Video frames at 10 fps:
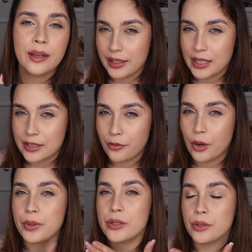I think that the
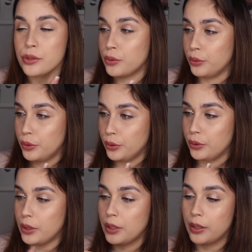form is also
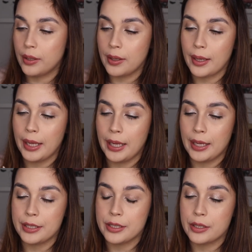good,
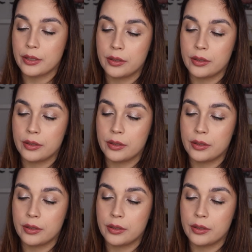and